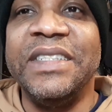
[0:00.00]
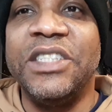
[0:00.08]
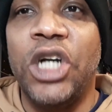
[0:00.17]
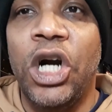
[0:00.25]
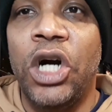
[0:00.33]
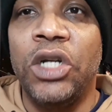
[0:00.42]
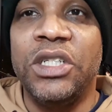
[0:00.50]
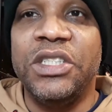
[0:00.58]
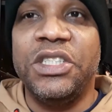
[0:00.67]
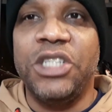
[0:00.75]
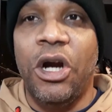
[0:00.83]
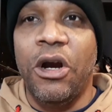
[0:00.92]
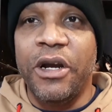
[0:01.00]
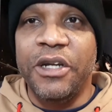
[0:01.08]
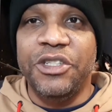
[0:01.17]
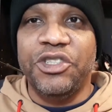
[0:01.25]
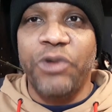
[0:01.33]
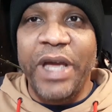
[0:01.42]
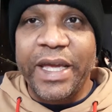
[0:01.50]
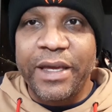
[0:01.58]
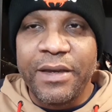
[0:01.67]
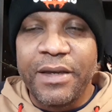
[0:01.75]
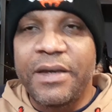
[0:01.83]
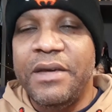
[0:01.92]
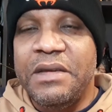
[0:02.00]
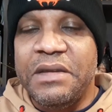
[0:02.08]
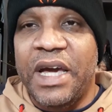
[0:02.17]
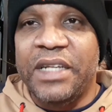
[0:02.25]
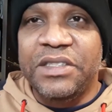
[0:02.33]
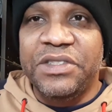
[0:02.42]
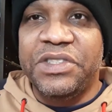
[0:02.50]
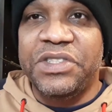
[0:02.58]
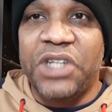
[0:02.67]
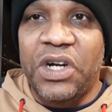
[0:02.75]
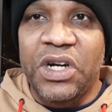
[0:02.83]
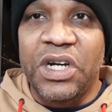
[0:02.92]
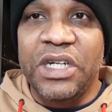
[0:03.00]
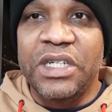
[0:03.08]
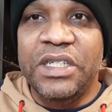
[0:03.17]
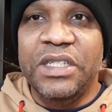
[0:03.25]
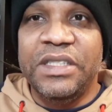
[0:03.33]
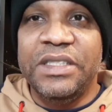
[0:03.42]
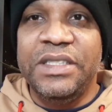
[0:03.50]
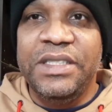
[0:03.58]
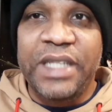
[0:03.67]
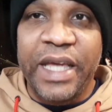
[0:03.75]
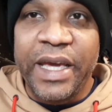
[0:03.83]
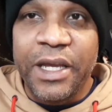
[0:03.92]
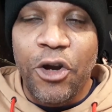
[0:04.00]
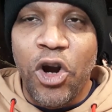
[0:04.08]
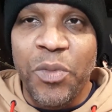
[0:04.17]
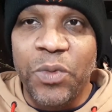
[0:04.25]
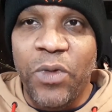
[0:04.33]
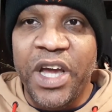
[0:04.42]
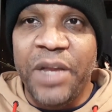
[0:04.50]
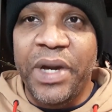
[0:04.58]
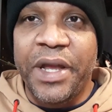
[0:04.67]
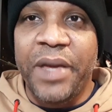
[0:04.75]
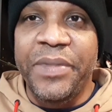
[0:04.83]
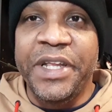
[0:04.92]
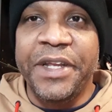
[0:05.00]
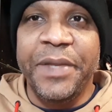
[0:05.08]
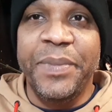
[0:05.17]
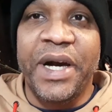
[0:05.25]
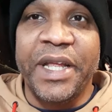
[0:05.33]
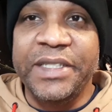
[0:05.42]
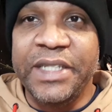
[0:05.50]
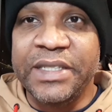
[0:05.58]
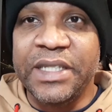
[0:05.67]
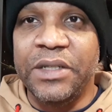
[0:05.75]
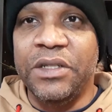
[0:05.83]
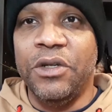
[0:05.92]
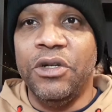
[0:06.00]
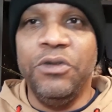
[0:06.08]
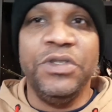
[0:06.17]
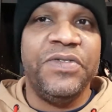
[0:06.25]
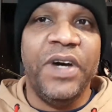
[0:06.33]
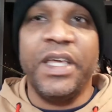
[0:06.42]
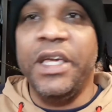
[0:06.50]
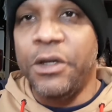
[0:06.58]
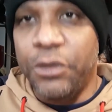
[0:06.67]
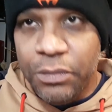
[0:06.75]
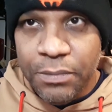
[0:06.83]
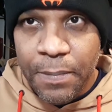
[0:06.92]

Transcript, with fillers: it's called Star Trek, not Star Stay at Home and Whine About Identity Politics and Who's Fucking Who